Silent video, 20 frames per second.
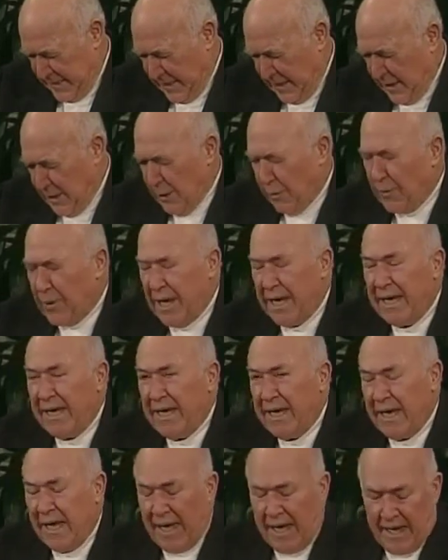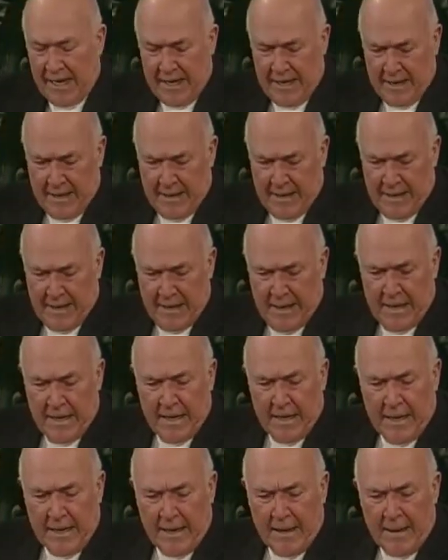Lorraine Day,
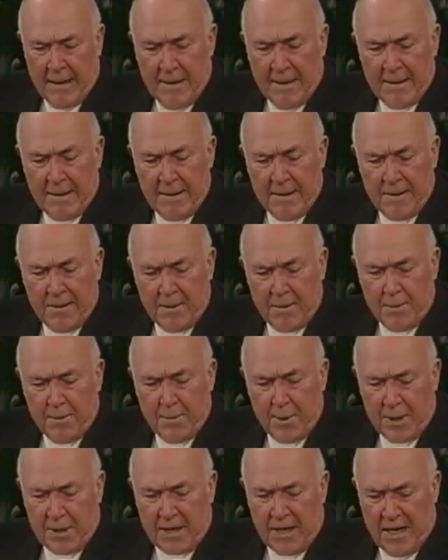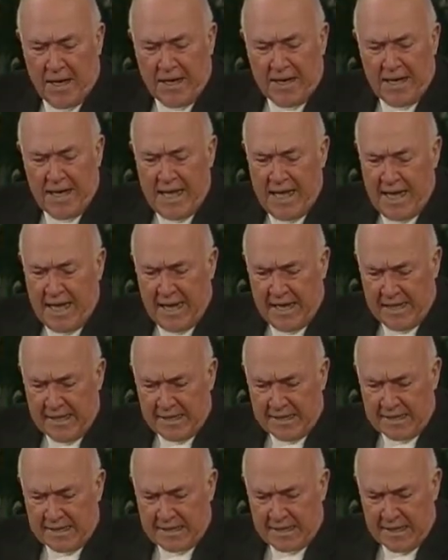uh, her book on
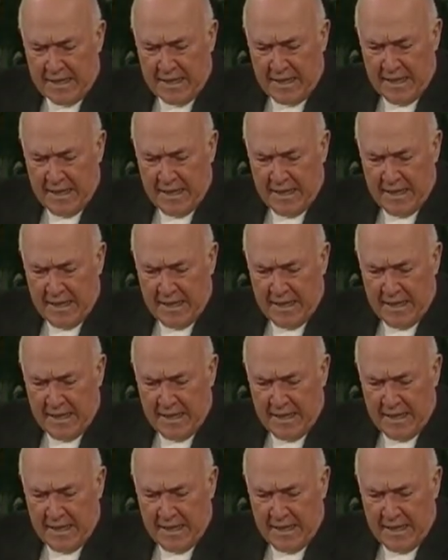AIDS.